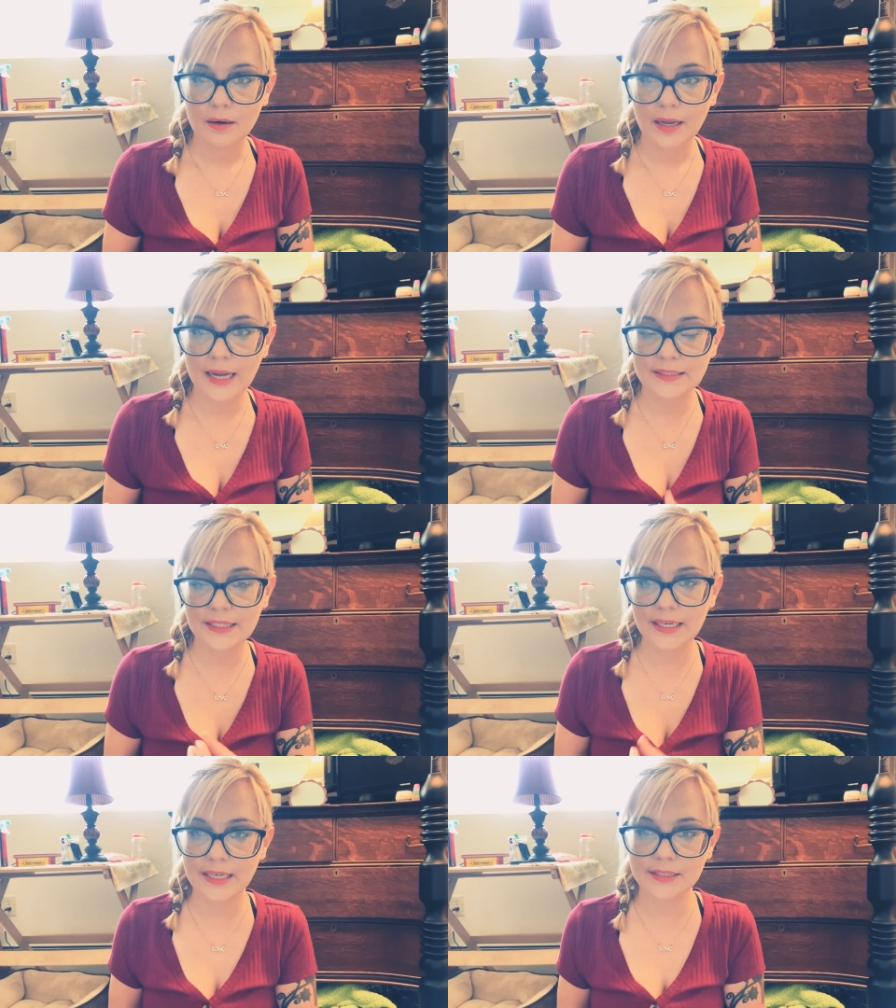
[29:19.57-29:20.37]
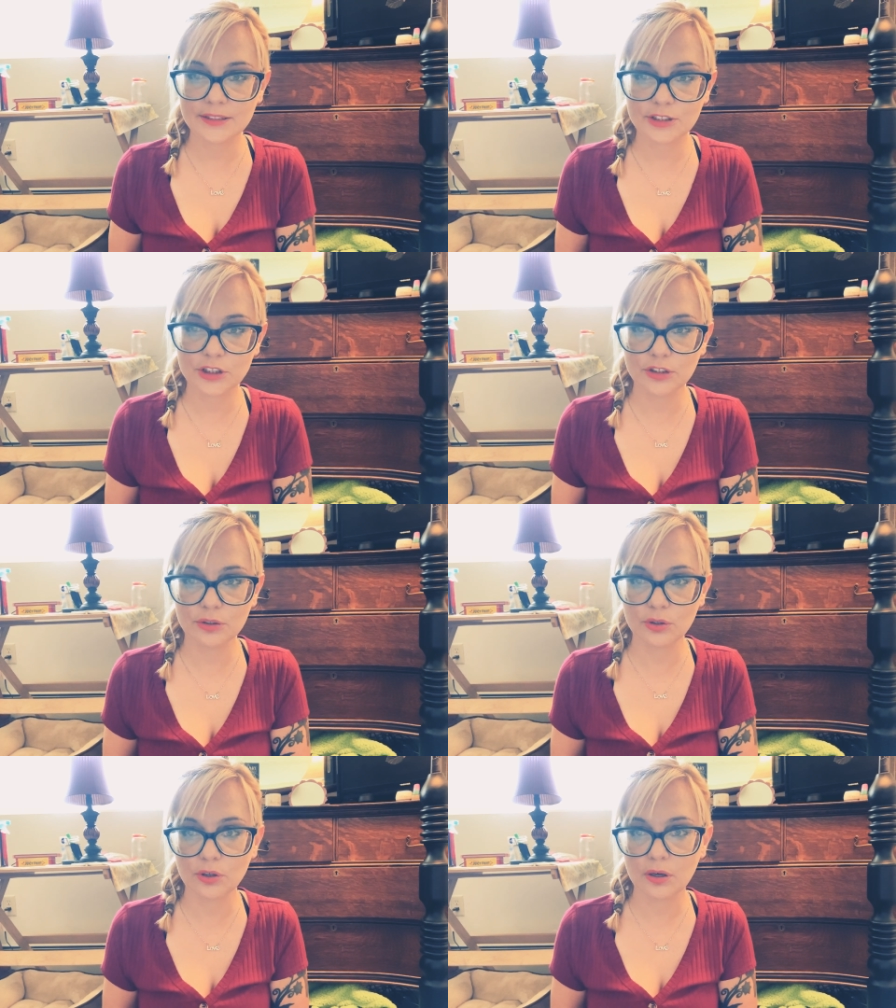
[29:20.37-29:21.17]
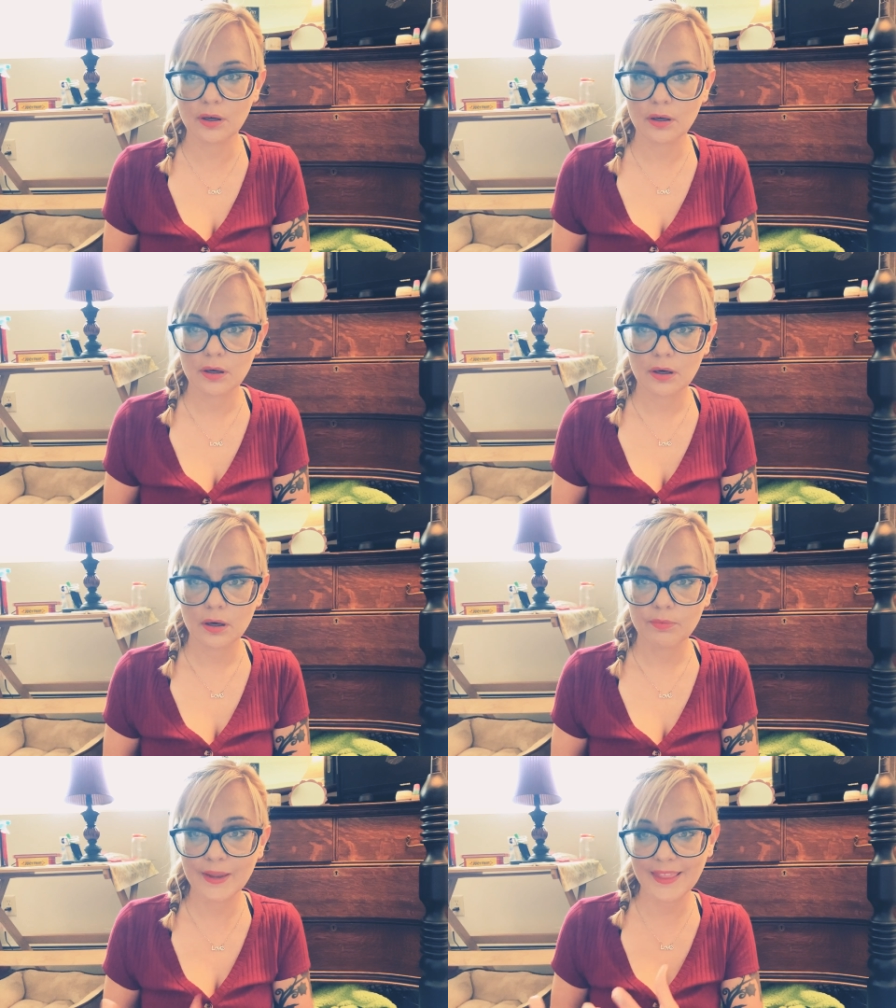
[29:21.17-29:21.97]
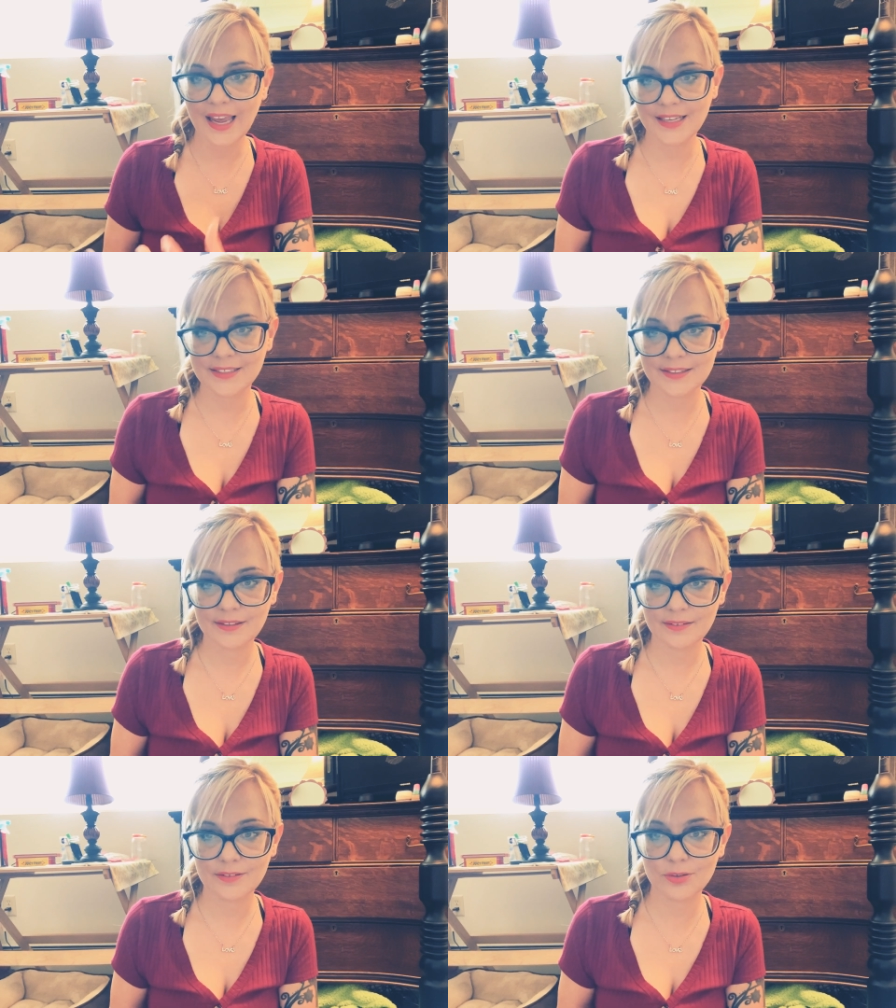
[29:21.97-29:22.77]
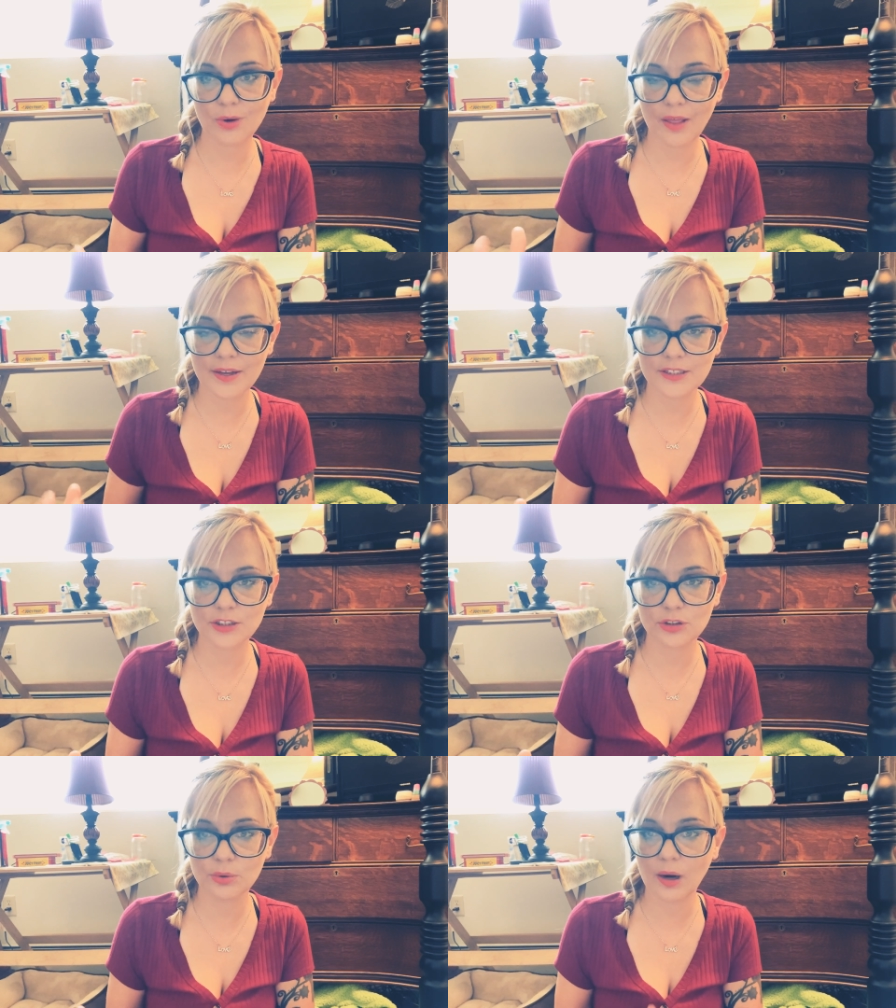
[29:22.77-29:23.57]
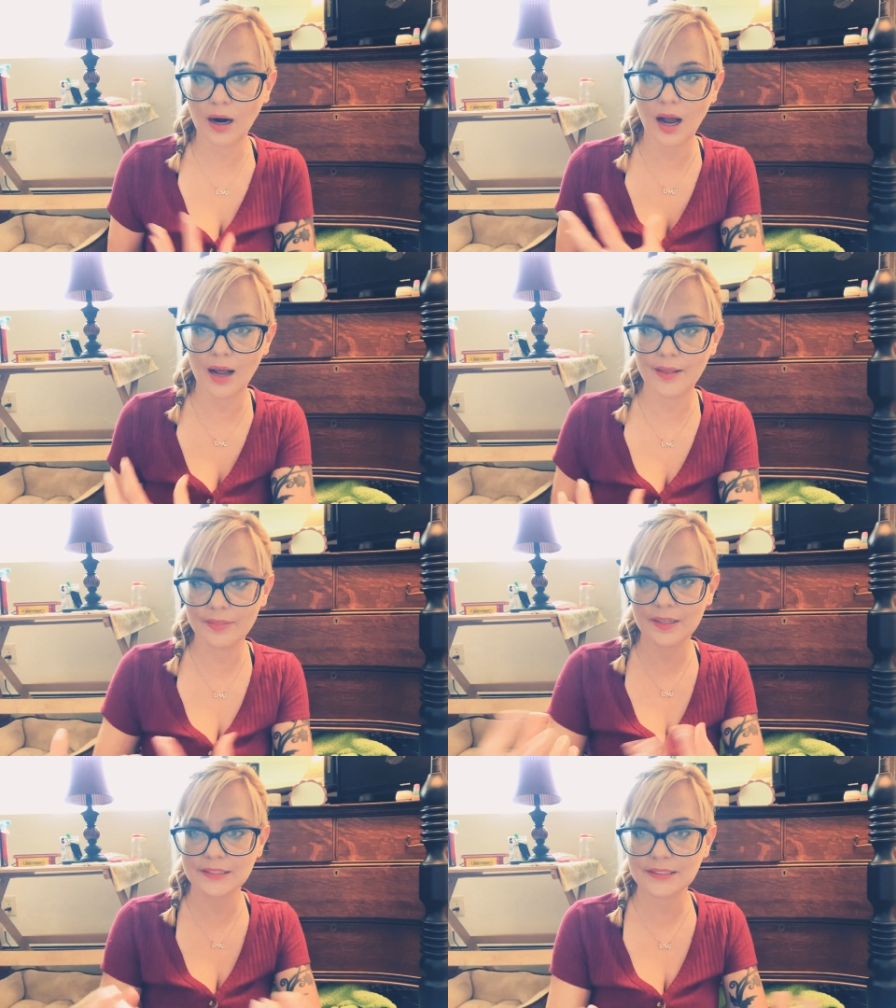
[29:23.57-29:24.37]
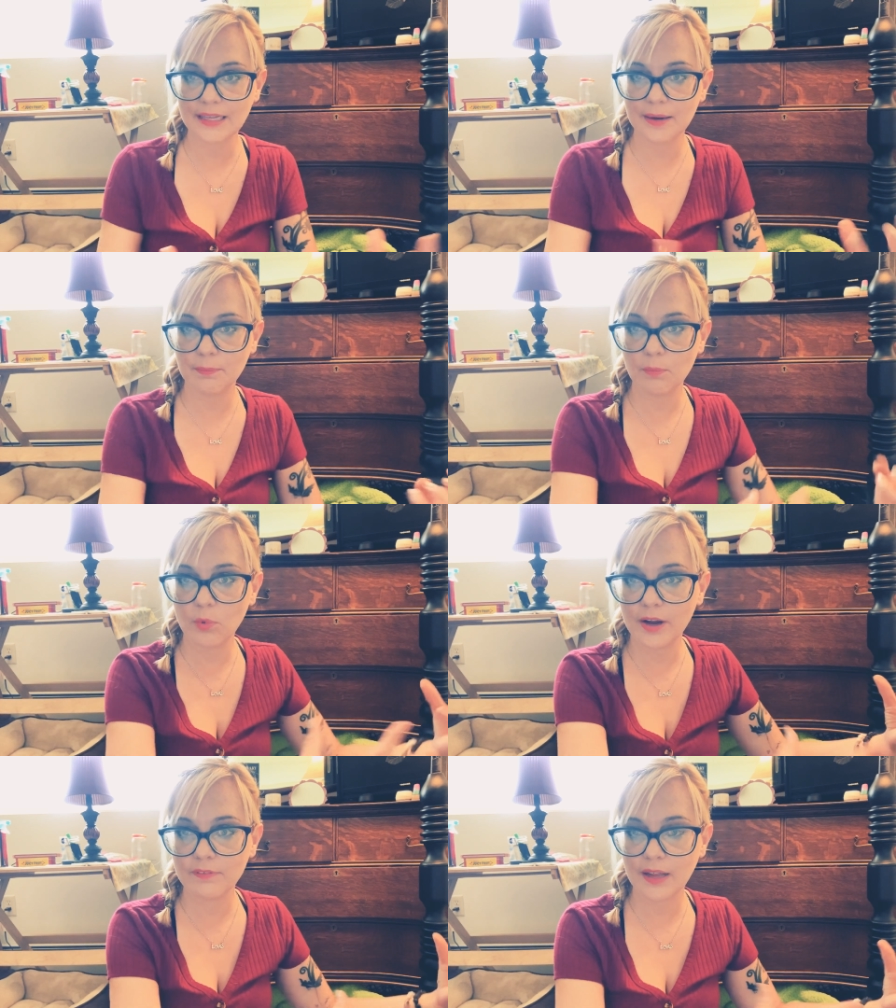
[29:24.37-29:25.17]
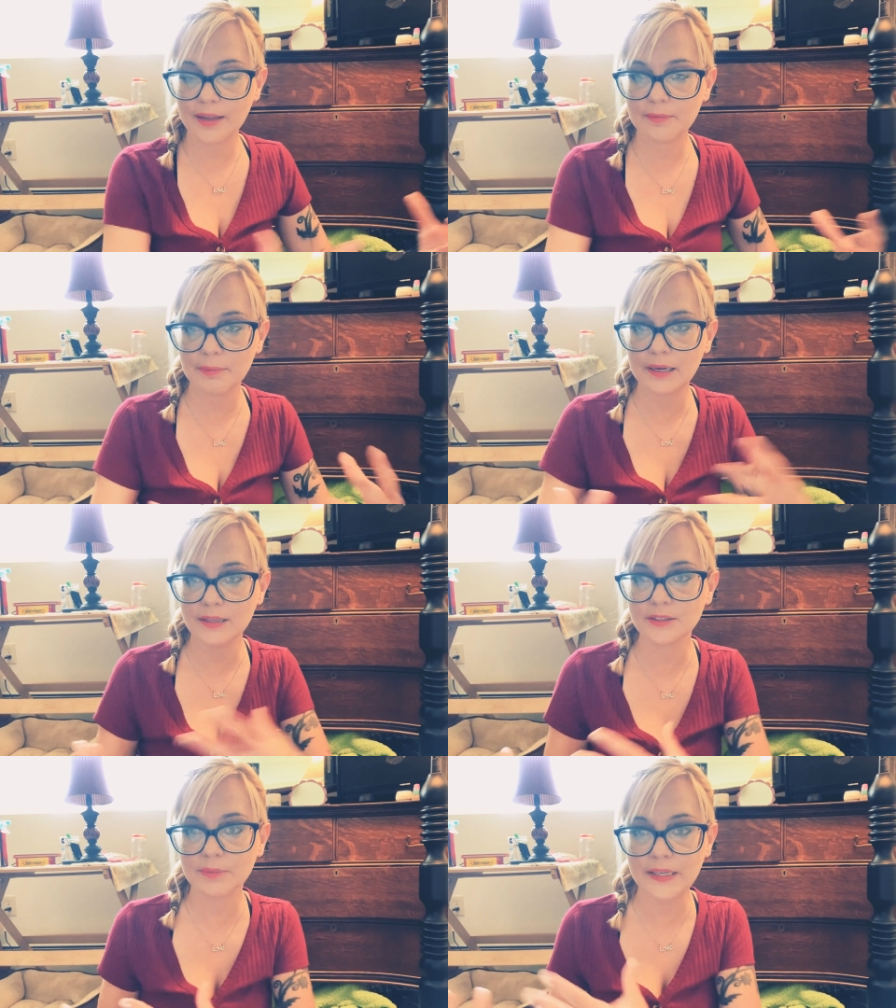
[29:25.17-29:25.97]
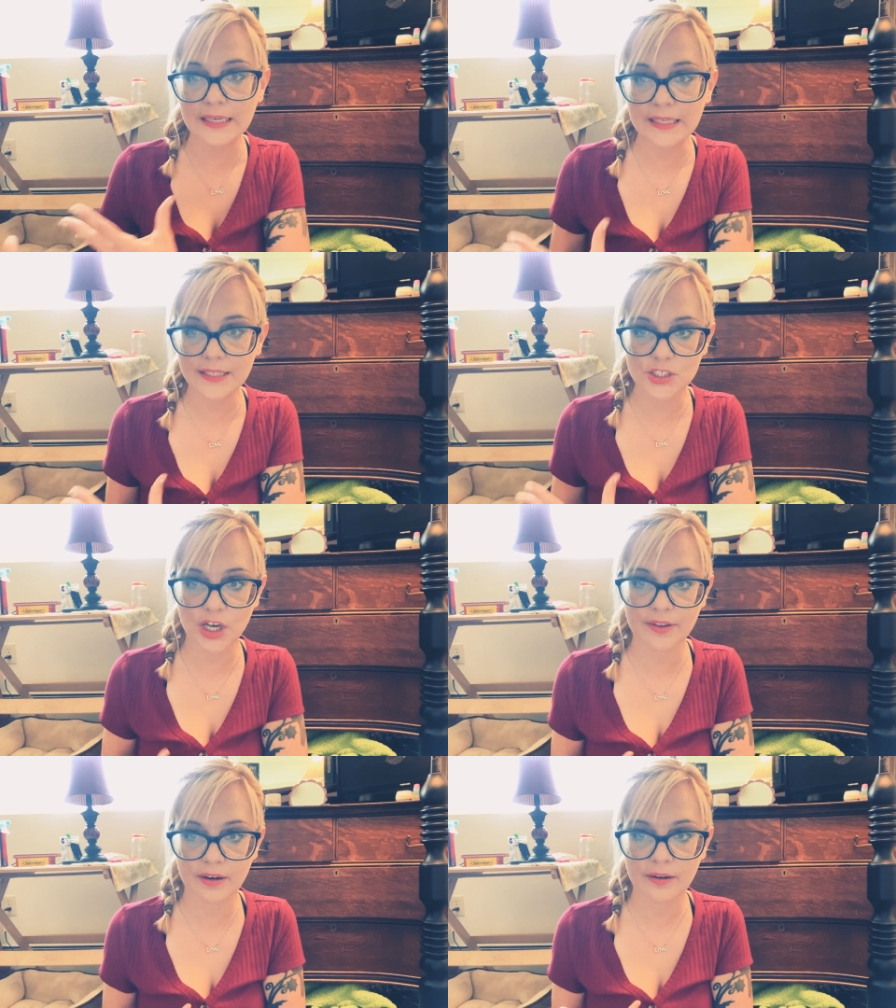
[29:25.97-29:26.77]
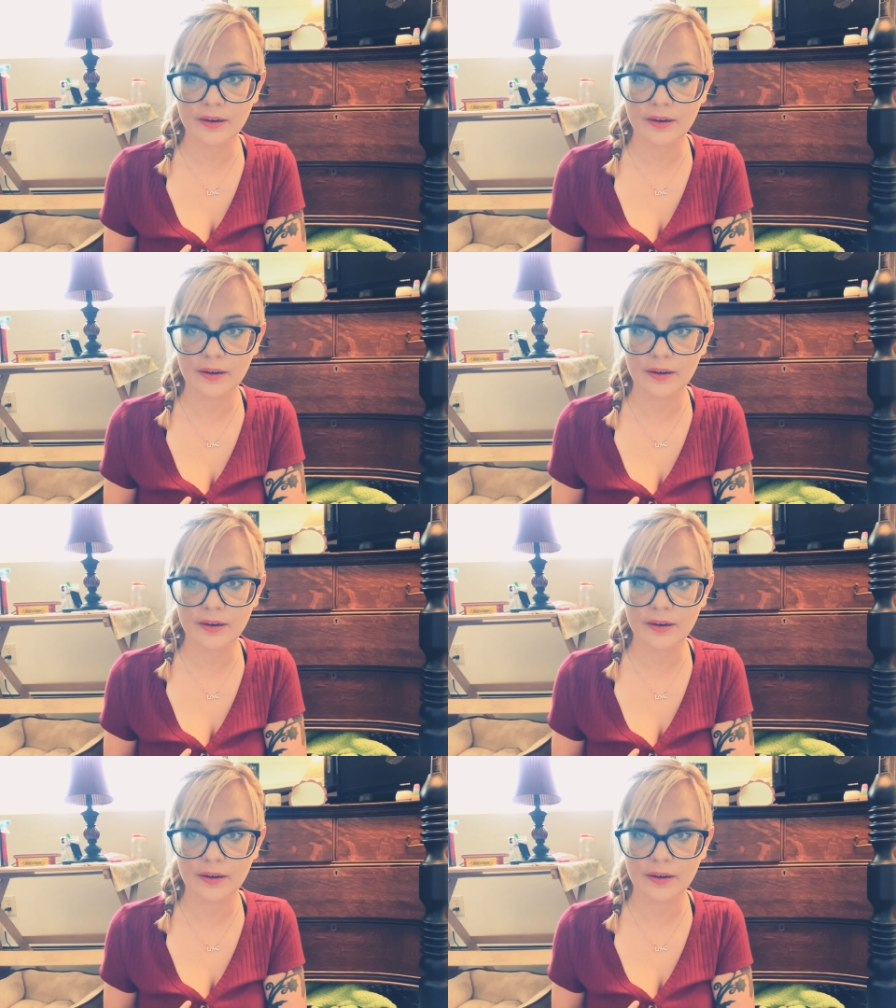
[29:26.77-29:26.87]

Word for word: as it is to relate to others who are on the same wavelength because we need each other.